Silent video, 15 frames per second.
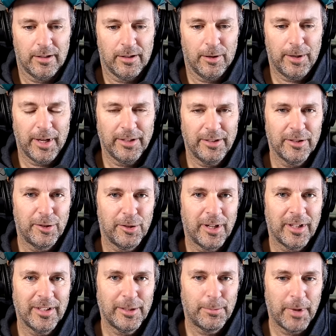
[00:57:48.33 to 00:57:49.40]
Okay, since you'd
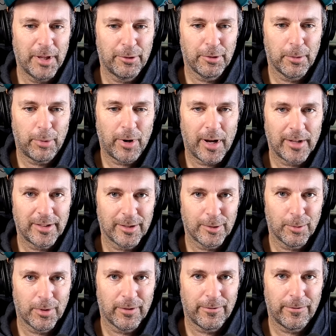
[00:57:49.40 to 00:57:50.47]
at least been through the
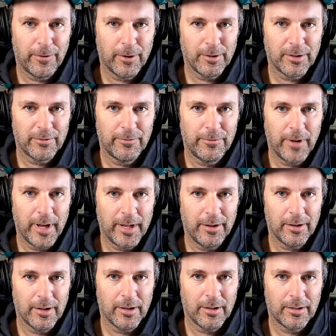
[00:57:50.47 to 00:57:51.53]
process with the first
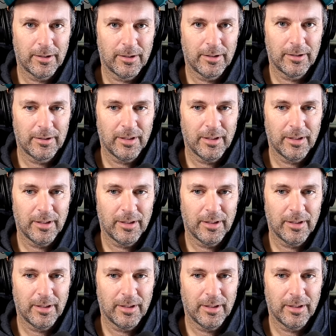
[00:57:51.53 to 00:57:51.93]
vendor, yeah.